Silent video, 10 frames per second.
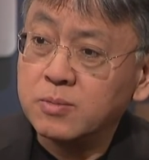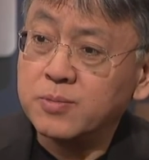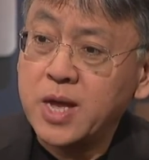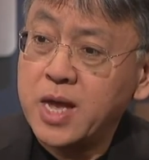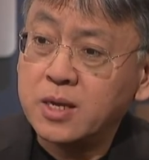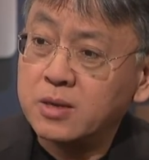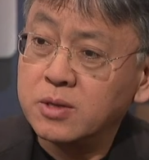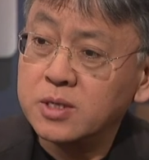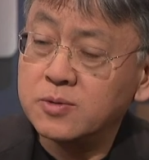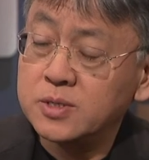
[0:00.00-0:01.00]
back,
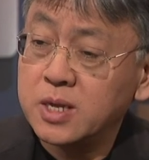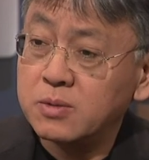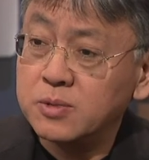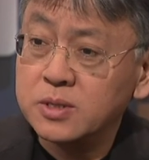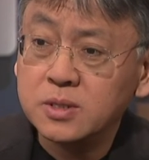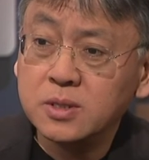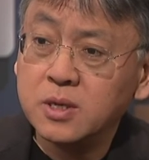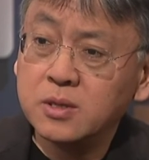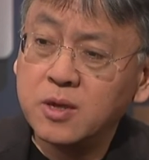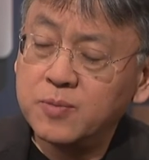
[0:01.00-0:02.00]
these resentments,
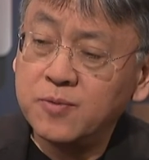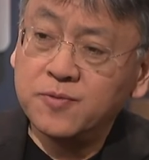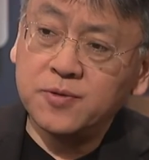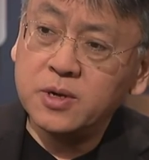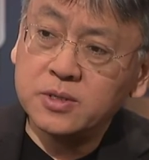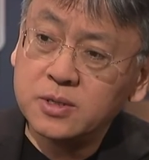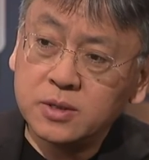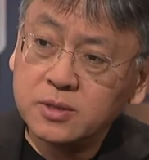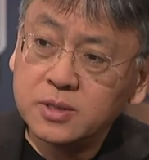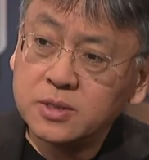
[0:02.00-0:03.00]
they, have been frozen
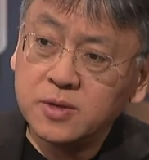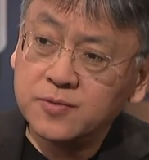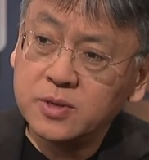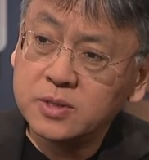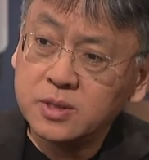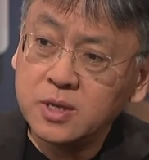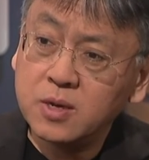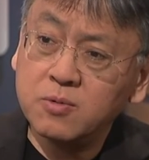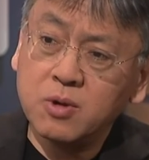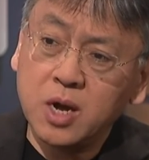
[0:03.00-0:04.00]
under the surface and they
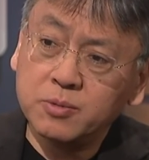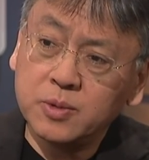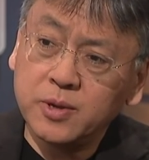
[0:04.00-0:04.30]
erupt.